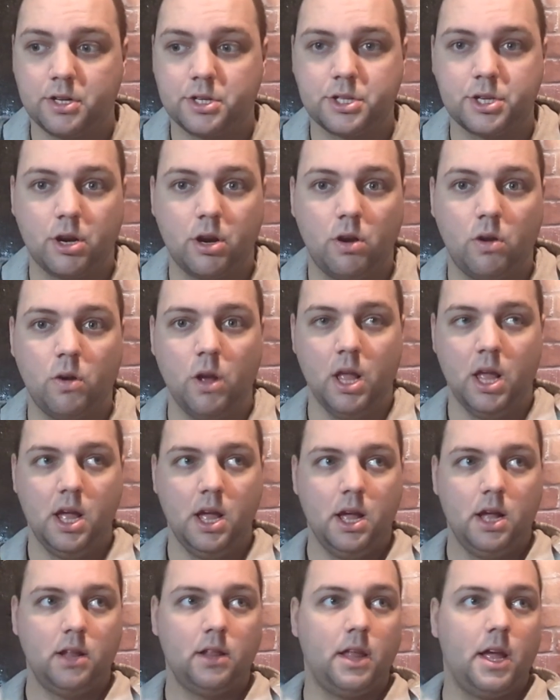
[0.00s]
So
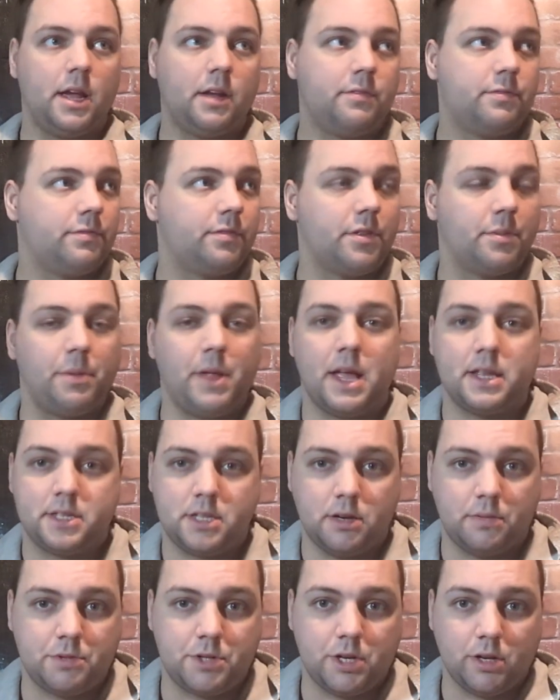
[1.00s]
like for the
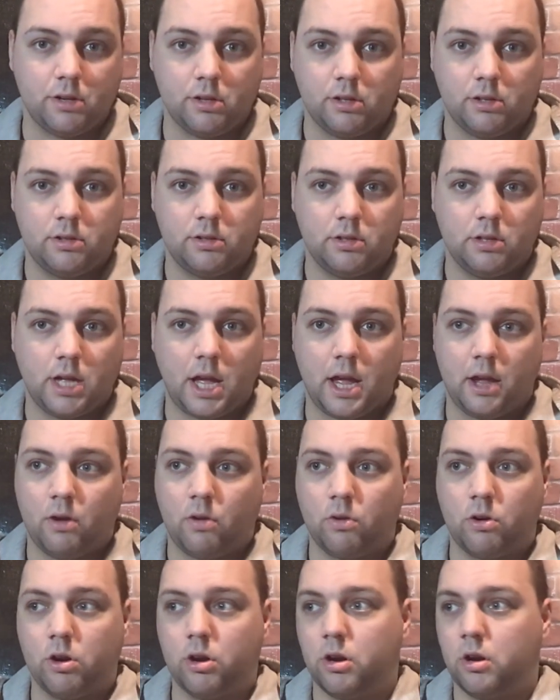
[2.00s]
plastic shield, I
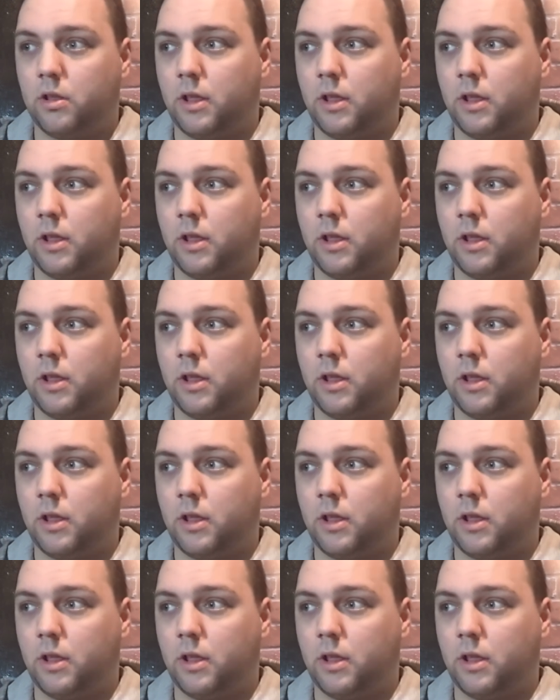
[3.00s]
ordered